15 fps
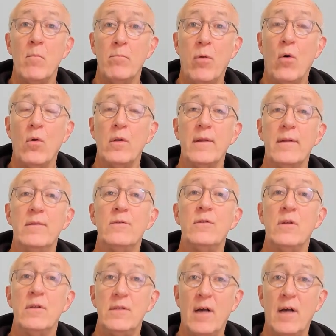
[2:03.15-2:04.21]
Bolin's
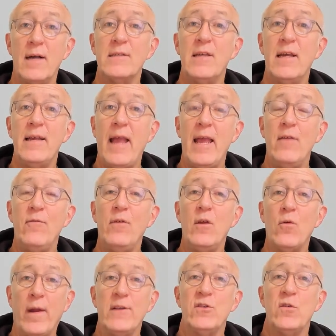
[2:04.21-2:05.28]
Dante AV
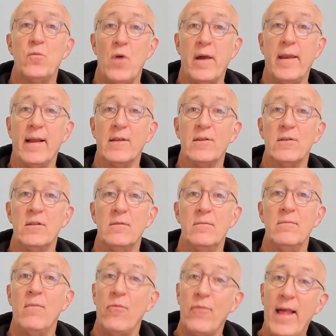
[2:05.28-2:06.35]
range of products.
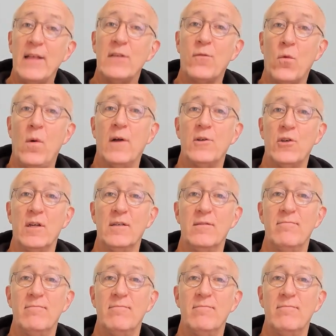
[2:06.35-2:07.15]
Thanks for watching.